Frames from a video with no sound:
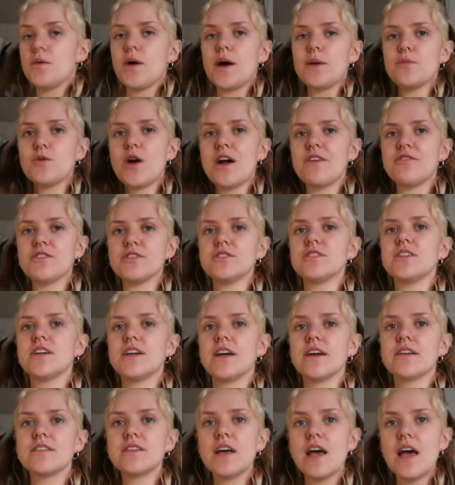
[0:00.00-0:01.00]
why I'm
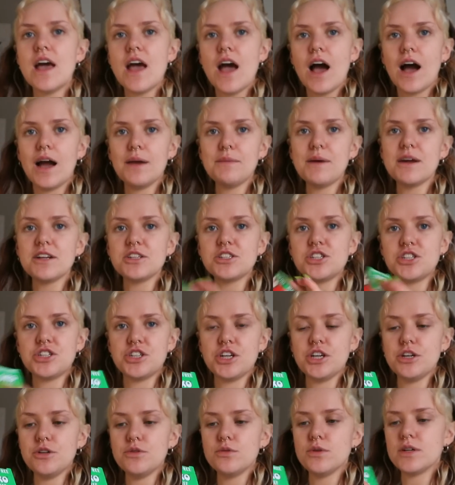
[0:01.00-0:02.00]
referencing it. I made a
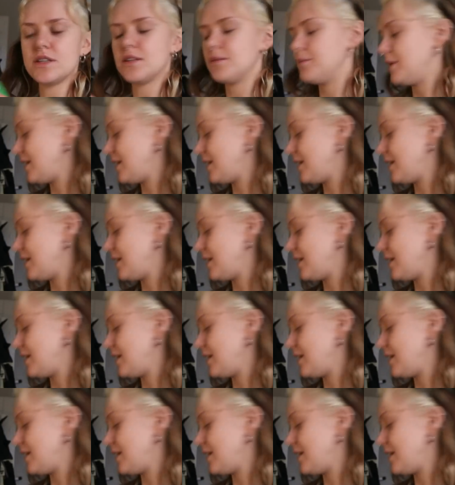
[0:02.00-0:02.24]
stew with the